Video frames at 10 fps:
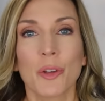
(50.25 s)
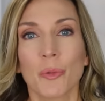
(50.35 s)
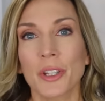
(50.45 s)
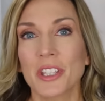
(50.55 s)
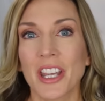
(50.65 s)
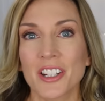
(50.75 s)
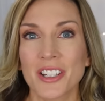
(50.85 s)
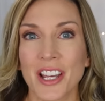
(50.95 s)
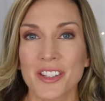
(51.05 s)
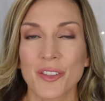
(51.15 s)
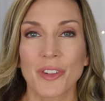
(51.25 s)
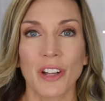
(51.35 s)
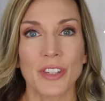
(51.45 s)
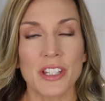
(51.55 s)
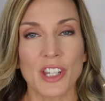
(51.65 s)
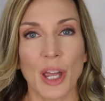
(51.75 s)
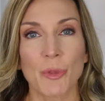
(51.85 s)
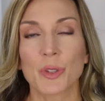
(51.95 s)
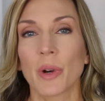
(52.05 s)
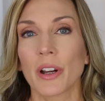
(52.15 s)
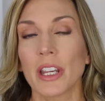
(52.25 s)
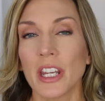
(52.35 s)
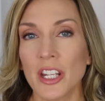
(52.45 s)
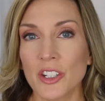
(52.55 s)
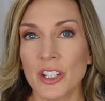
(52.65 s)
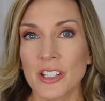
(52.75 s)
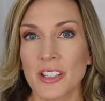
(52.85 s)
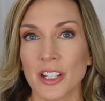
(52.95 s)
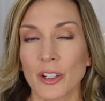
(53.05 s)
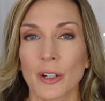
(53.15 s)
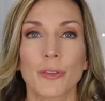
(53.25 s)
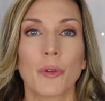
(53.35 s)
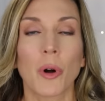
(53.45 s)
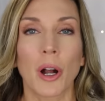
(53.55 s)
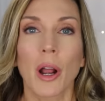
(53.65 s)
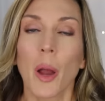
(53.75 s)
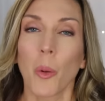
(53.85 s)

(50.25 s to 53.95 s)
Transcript: What the Angie test involved this time was wearing each concealer for